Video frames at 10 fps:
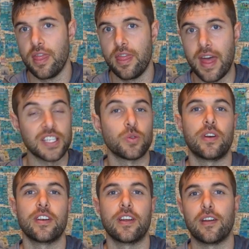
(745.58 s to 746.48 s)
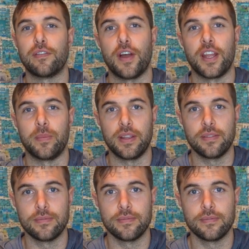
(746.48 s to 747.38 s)
that's where you're gonna find me.
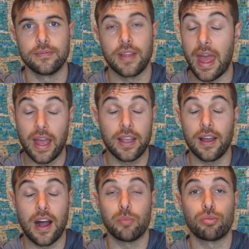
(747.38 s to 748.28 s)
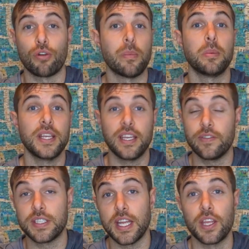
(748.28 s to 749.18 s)
Heck, I'll probably
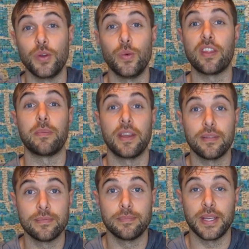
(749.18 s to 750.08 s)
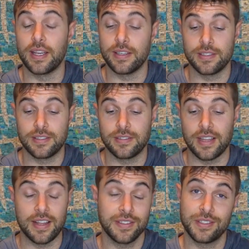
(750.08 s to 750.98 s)
even take you with me because
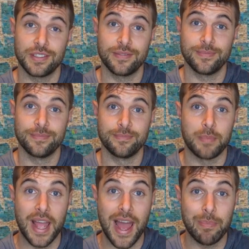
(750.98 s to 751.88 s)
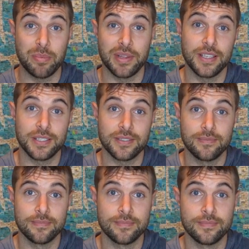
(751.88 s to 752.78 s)
that's my happy place.
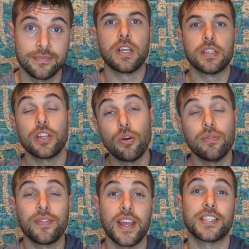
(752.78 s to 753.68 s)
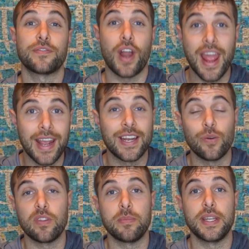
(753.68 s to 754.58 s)
So thanks for hanging
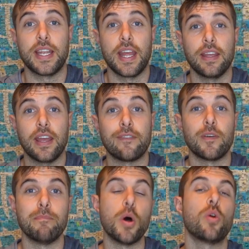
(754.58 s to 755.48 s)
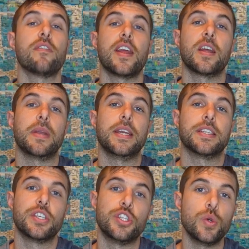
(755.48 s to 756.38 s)
out with me today and for motivating me
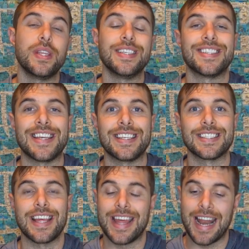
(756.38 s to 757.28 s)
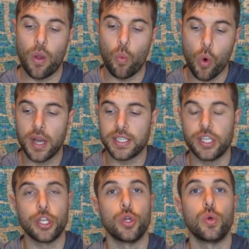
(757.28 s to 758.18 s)
to do these things that I want to
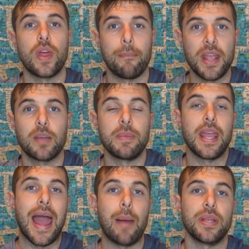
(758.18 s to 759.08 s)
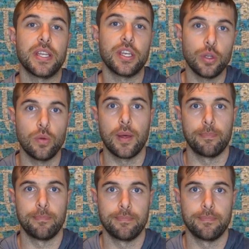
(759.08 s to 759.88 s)
do that make me happy to do them.